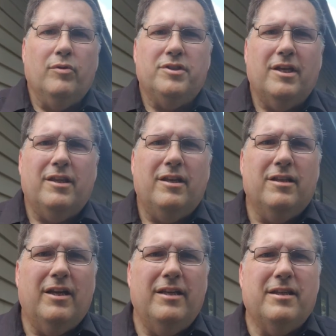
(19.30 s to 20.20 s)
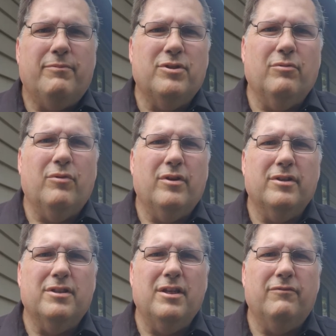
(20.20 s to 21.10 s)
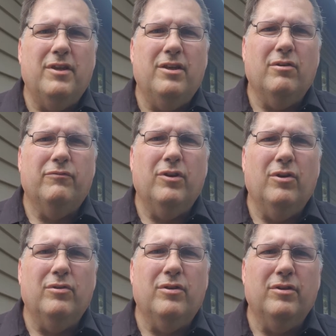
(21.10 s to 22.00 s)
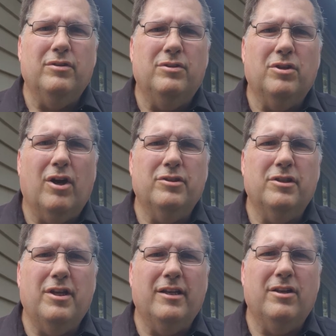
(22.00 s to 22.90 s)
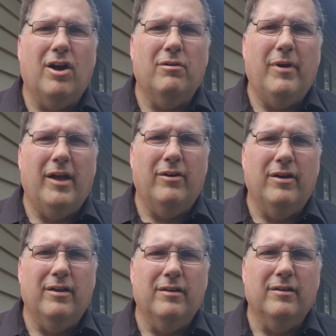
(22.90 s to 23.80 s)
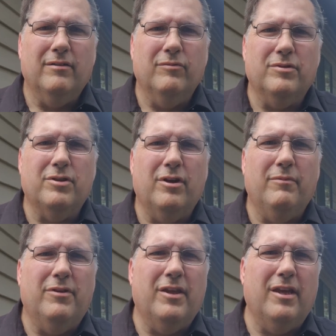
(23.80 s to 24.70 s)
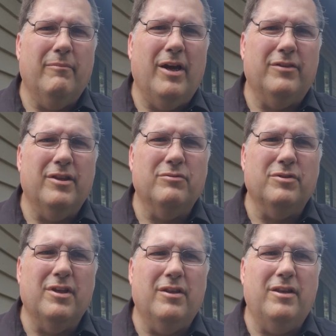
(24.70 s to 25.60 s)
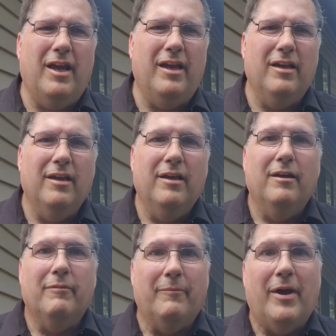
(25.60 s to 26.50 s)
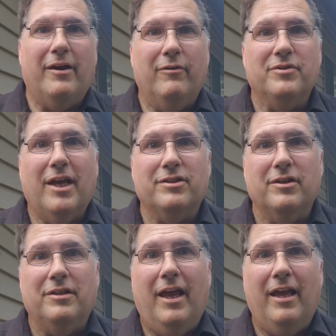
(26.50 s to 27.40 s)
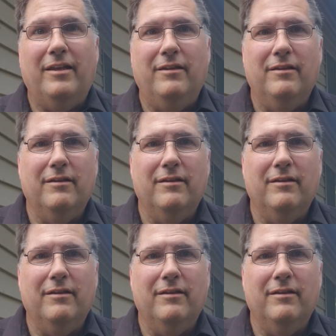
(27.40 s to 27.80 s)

We said that in today's episode we were going to see if the EcoFlow could charge a dead car battery. What started me thinking about this was the other day my battery was actually dead,